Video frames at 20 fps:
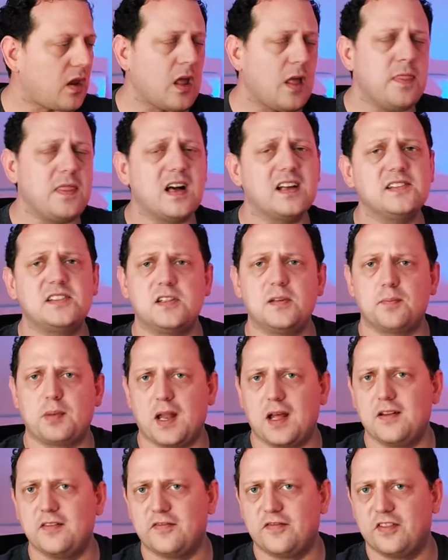that's the
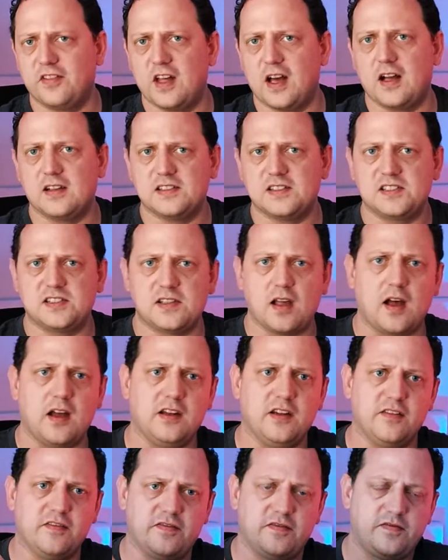plan for that side
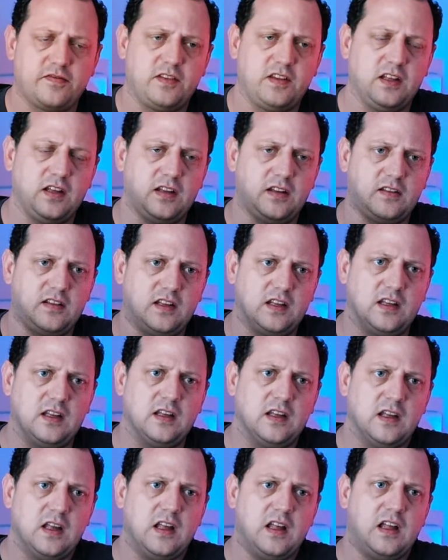of
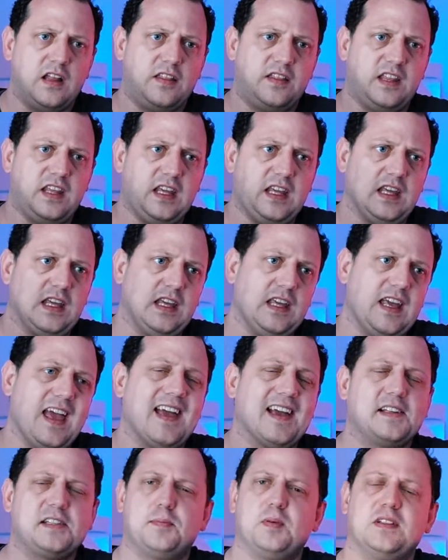the
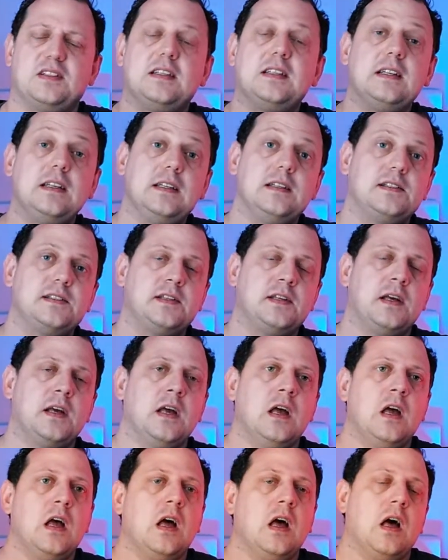expertise.
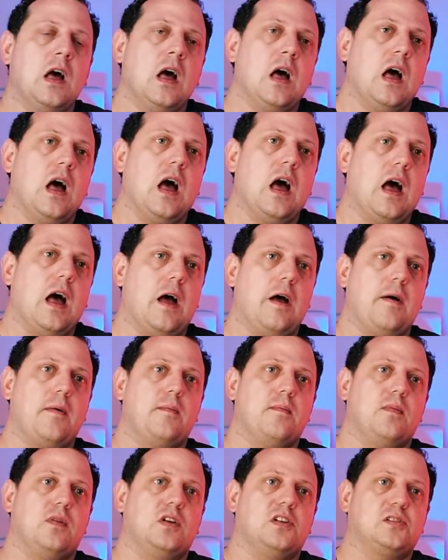
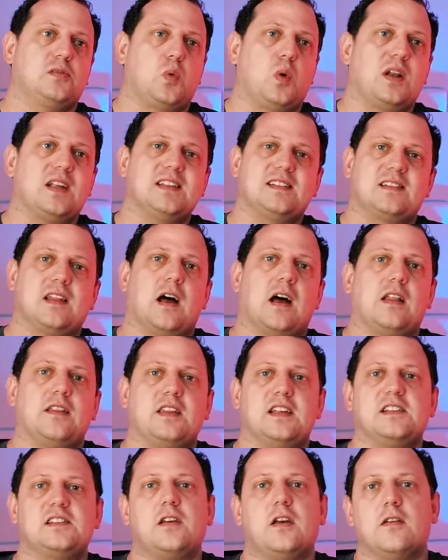As well as that,
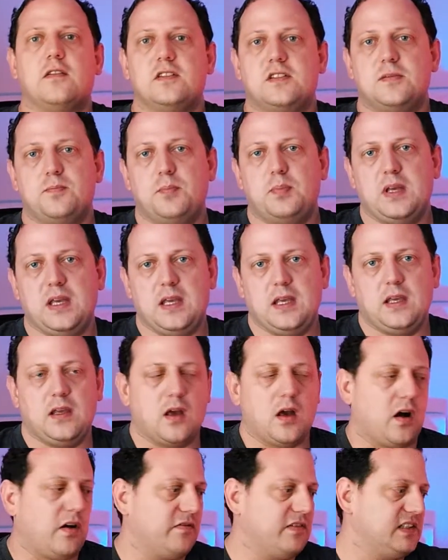there's going to be
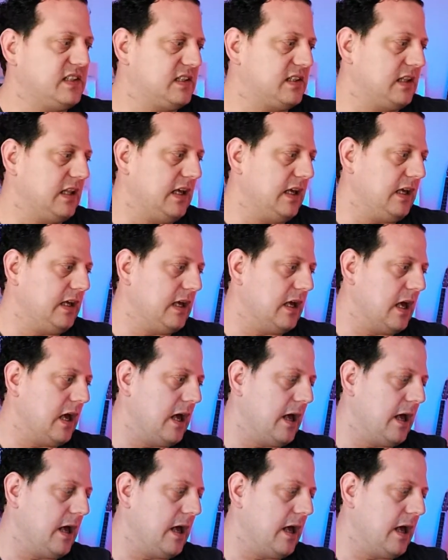obviously